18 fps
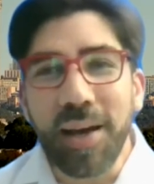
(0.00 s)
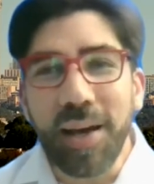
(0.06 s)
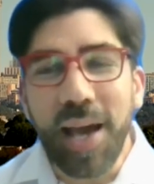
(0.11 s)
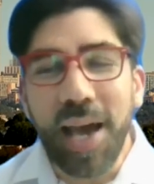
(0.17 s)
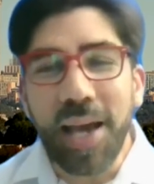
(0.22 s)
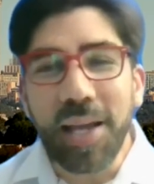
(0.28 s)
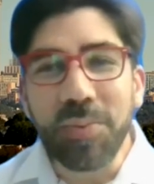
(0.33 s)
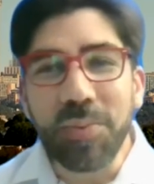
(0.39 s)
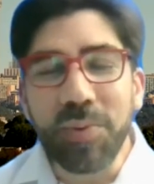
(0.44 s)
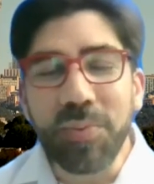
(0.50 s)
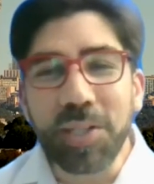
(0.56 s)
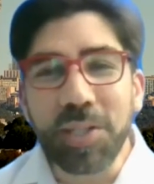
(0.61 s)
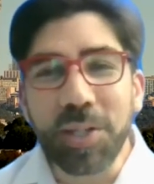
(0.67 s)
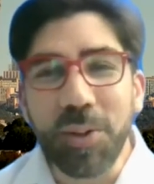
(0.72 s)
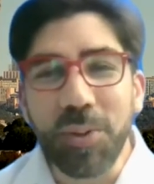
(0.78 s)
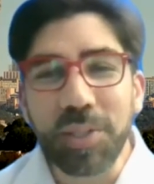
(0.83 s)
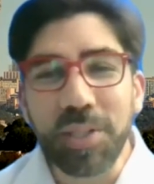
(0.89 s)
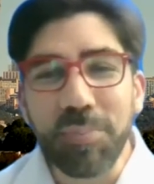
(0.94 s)
And we were
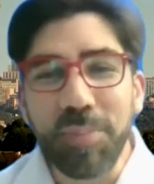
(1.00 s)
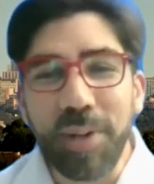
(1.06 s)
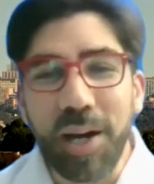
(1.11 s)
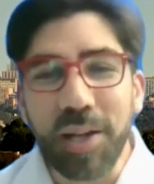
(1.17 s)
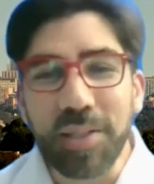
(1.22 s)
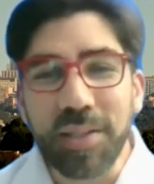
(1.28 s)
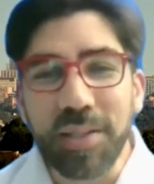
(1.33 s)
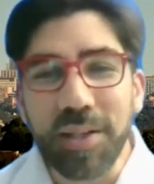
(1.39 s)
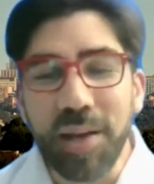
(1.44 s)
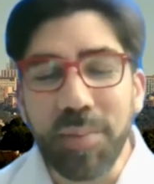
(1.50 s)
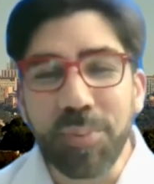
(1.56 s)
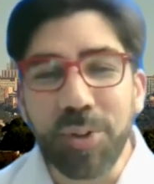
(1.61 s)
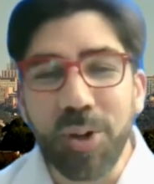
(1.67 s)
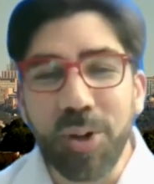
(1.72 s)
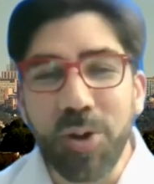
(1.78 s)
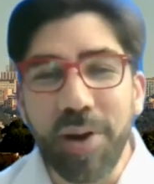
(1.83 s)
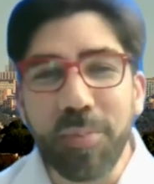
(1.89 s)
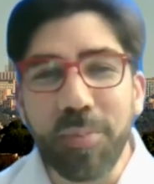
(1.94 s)
told about a
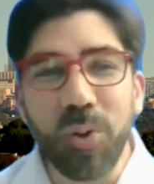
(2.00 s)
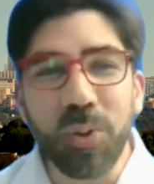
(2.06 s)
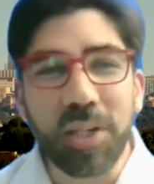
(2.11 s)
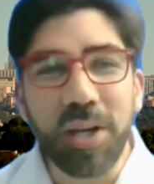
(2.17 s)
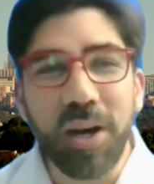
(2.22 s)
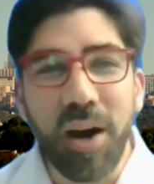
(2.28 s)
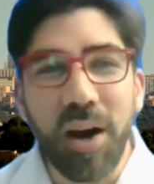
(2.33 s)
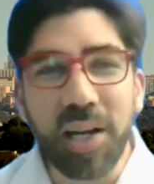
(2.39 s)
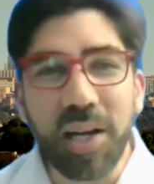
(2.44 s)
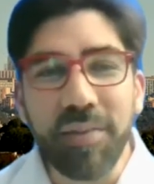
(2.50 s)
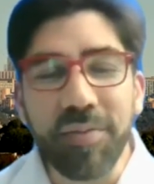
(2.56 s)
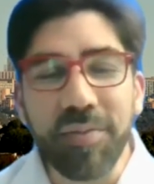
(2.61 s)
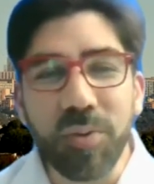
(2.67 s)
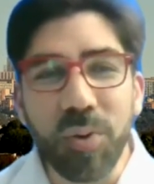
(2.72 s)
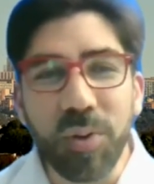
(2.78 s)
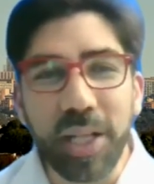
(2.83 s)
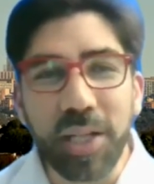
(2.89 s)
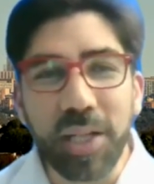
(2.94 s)
program called
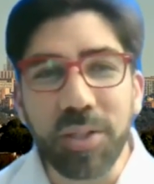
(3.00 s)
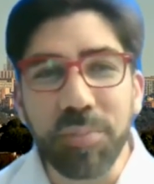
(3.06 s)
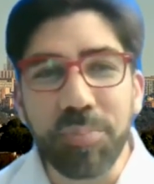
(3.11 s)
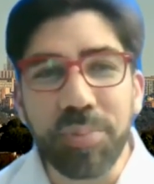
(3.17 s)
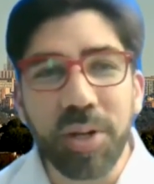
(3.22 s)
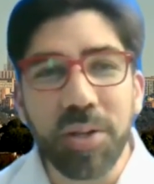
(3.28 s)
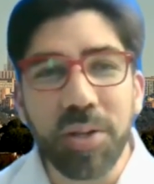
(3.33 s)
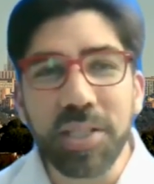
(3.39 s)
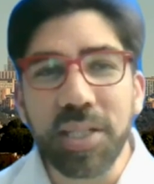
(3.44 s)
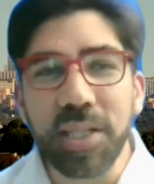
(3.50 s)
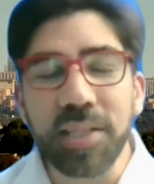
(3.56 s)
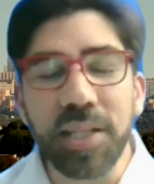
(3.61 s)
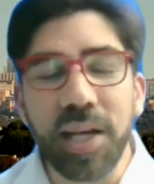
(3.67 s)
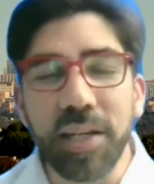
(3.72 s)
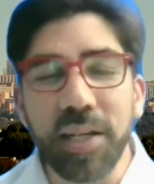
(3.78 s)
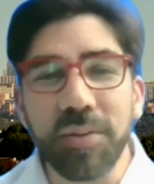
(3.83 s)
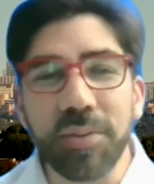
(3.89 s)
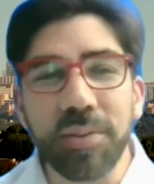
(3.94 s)
Carnivore that could process,
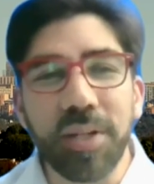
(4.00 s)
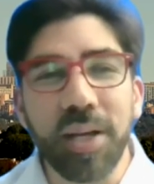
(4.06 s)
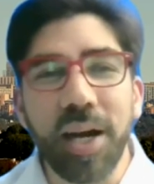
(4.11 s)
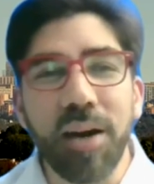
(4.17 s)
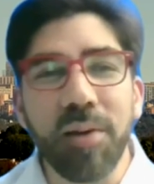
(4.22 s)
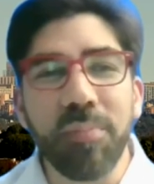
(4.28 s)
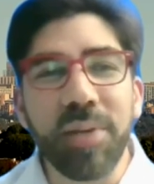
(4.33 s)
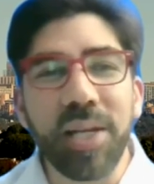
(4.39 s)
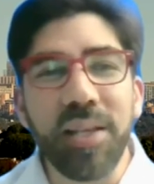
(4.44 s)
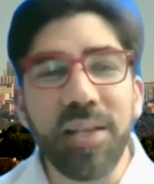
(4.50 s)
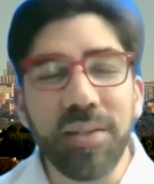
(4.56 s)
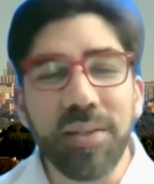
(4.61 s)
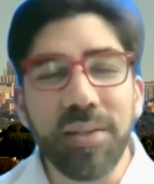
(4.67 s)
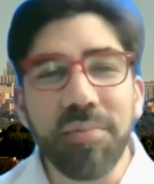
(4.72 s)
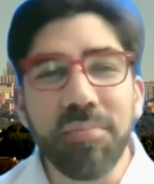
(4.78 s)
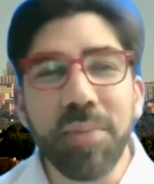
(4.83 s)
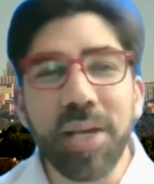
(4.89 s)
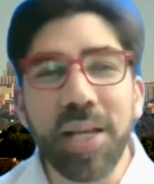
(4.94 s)
I don't know how many
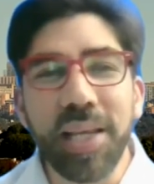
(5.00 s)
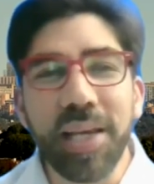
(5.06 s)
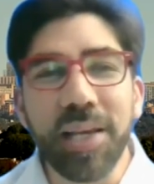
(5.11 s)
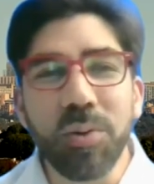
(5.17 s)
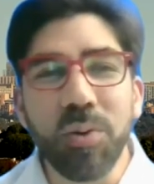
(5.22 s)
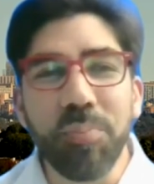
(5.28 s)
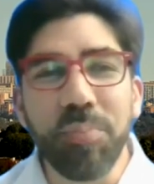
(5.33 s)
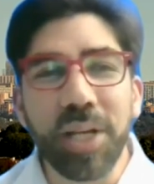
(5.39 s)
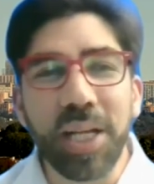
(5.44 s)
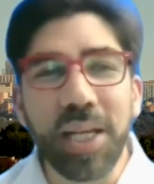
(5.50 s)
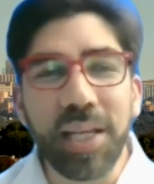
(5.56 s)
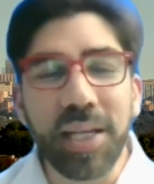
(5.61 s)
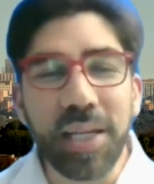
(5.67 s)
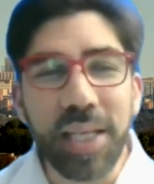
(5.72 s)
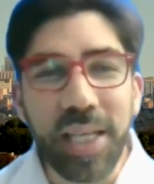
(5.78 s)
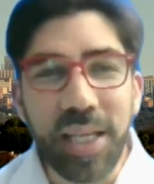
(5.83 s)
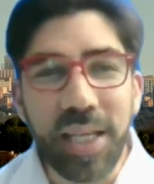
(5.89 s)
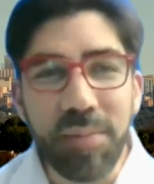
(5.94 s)
million or billion
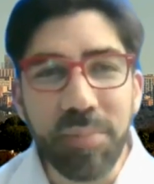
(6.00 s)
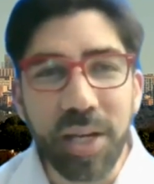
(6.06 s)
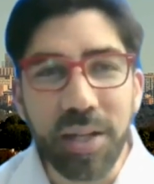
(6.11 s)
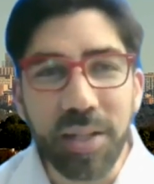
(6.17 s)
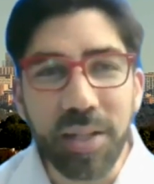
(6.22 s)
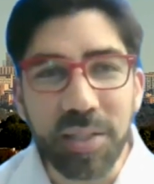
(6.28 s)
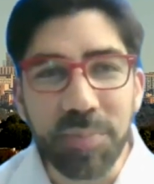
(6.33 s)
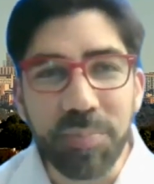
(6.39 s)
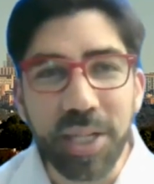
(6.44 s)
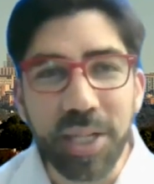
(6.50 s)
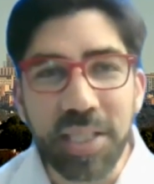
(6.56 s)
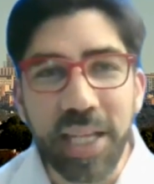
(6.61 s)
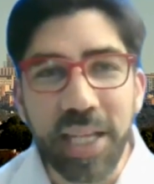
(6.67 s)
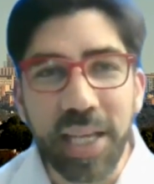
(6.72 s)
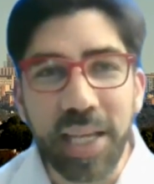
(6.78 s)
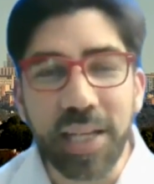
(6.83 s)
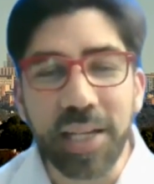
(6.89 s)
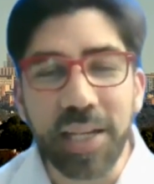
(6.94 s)
emails per
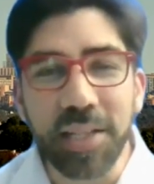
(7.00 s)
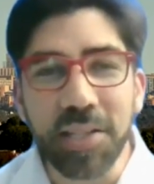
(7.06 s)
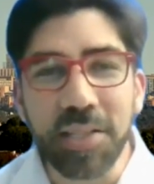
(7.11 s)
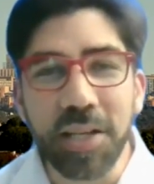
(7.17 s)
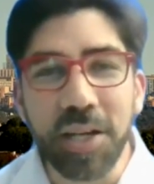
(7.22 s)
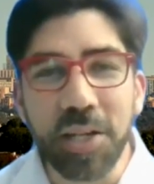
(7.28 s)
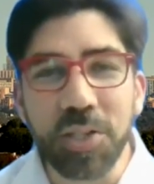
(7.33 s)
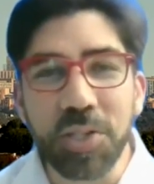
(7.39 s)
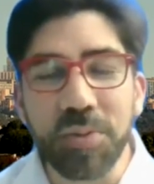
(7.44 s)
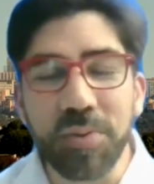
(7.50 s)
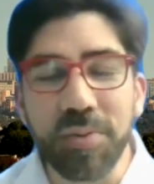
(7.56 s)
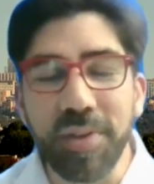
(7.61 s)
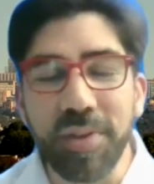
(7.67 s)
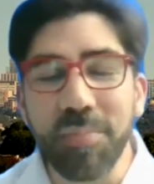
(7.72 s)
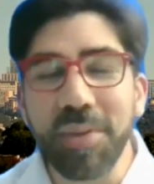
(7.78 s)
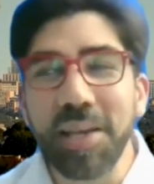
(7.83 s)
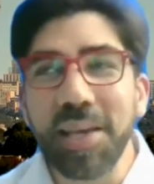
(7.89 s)
second and search through them.